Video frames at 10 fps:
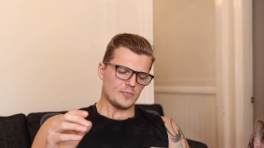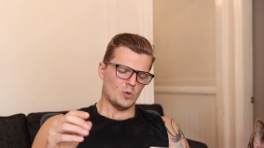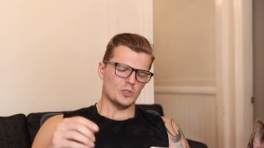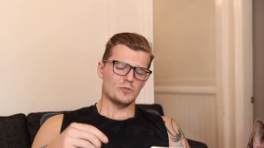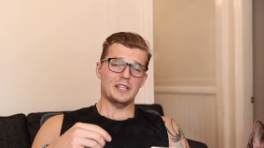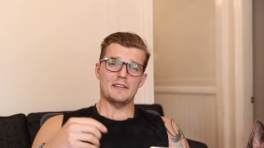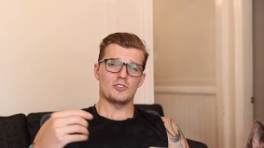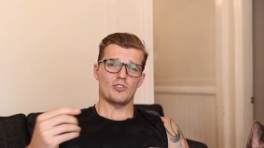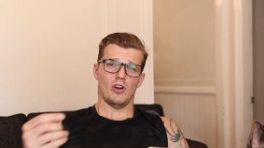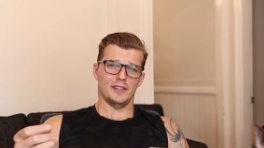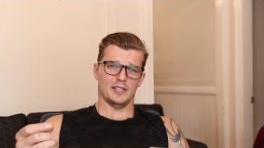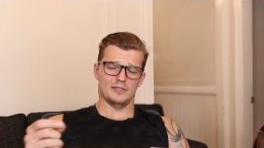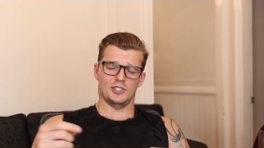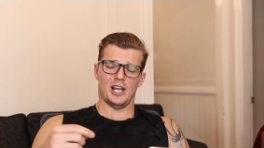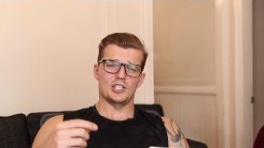It wasn't really even trialing
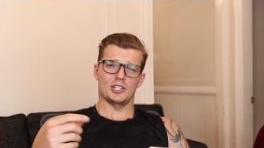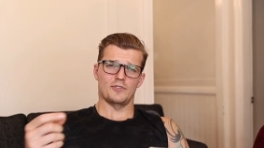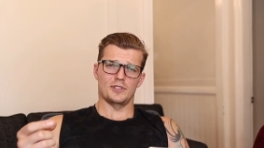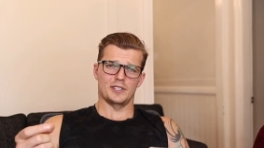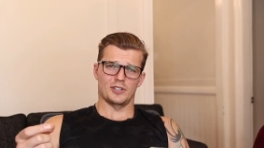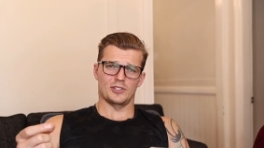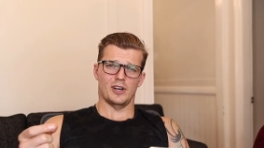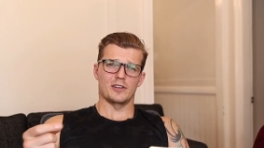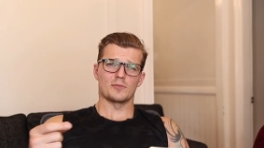or changing a few things in her diet.